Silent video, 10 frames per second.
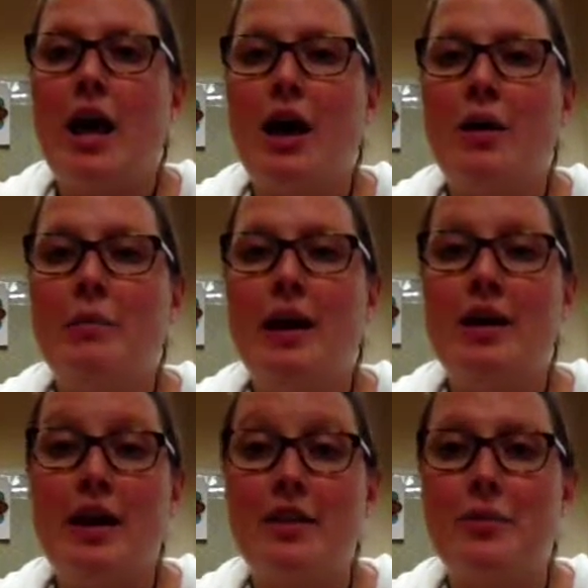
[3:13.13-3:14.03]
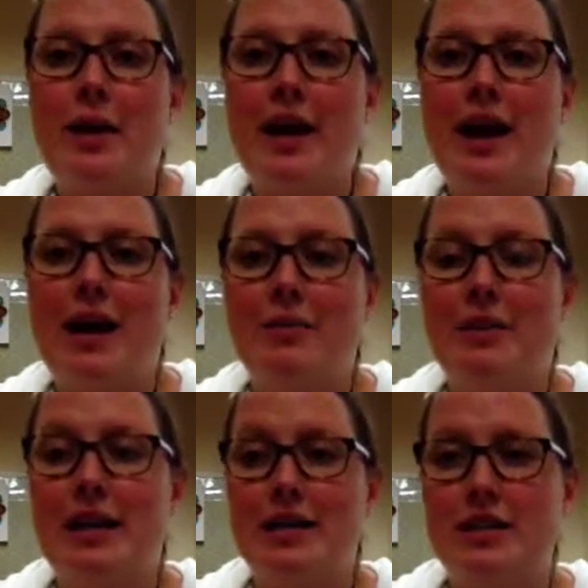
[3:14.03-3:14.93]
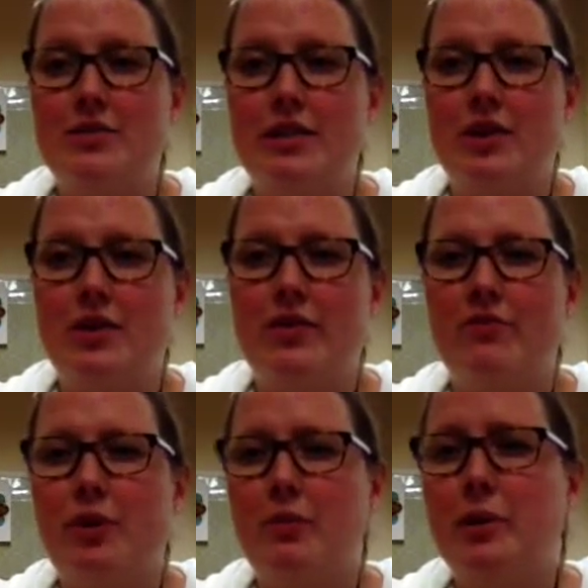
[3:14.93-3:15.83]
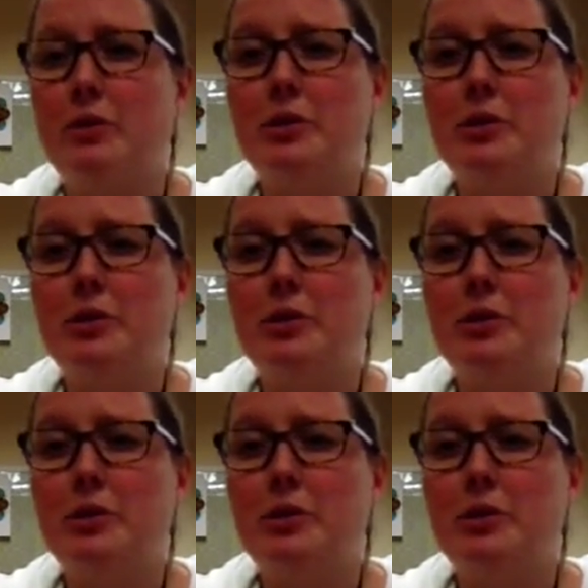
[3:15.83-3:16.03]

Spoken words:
Another way I would like to use it going forward,